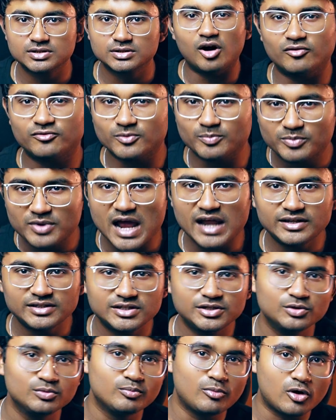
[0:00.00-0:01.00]
of a brand
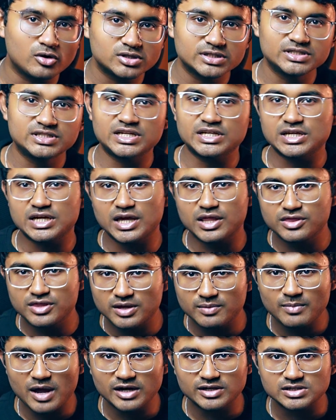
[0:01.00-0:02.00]
new modern G T K Theme
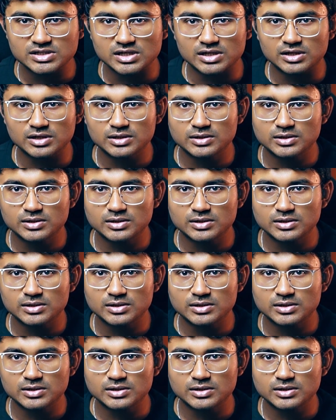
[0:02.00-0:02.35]
Manager.